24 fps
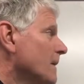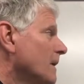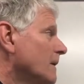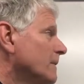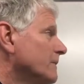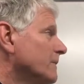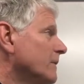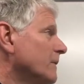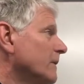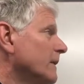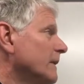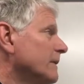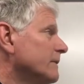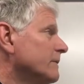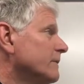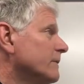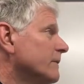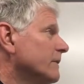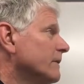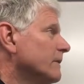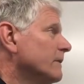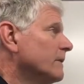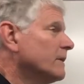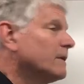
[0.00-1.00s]
So
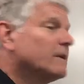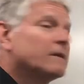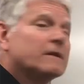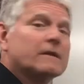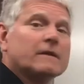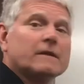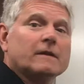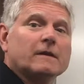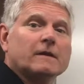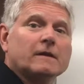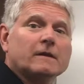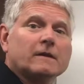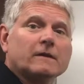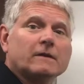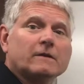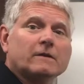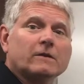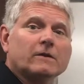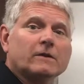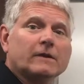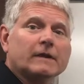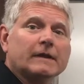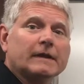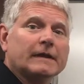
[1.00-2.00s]
let's
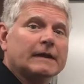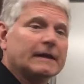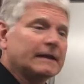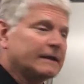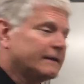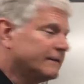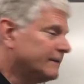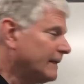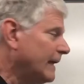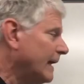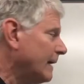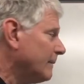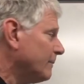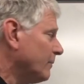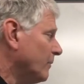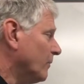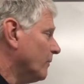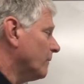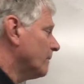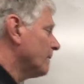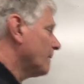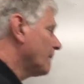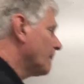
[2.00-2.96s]
look at an example.